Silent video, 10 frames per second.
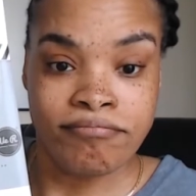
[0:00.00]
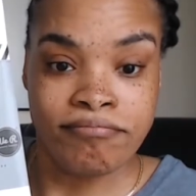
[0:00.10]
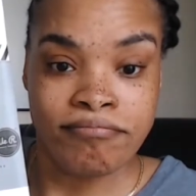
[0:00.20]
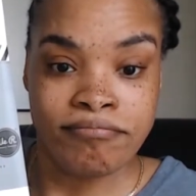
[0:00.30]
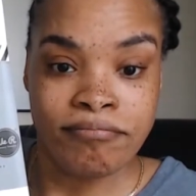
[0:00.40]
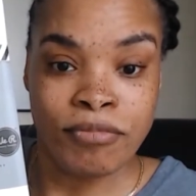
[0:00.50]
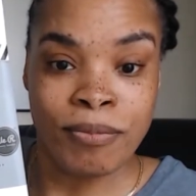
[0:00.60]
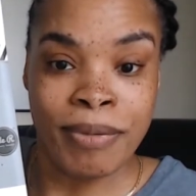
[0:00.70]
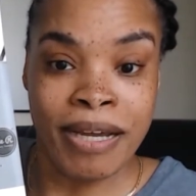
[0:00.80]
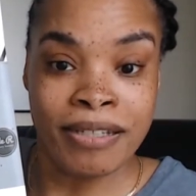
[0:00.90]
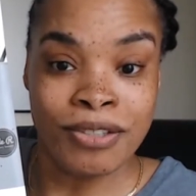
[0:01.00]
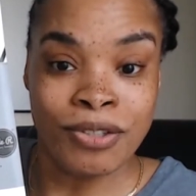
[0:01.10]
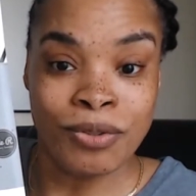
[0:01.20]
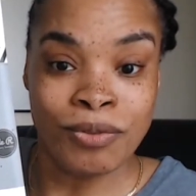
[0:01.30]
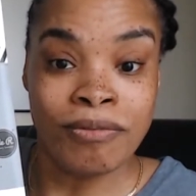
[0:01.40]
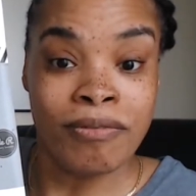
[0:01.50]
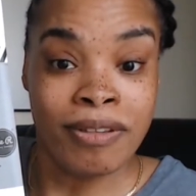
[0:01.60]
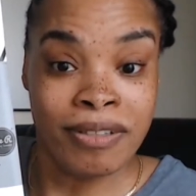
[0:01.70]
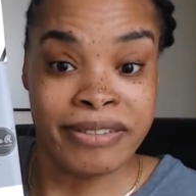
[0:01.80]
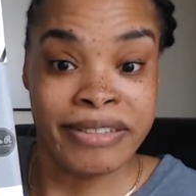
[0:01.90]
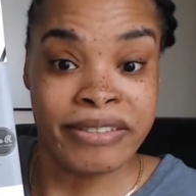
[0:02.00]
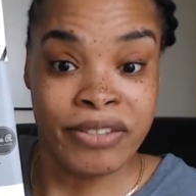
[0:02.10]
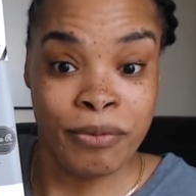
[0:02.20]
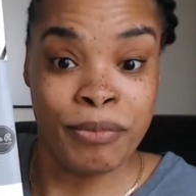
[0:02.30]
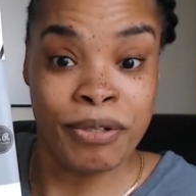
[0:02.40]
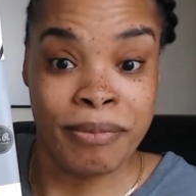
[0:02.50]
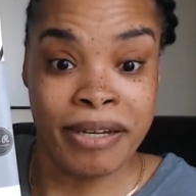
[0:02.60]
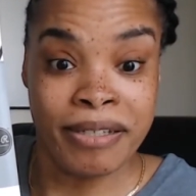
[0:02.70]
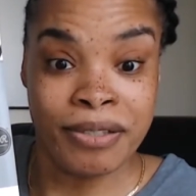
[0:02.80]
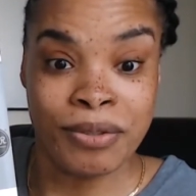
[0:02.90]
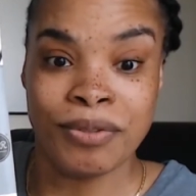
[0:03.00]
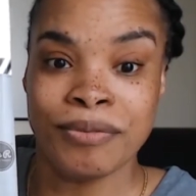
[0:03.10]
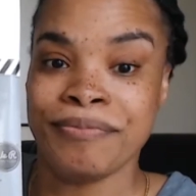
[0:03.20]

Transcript: bookbinding tool, the Cinch, the bookbinding tool.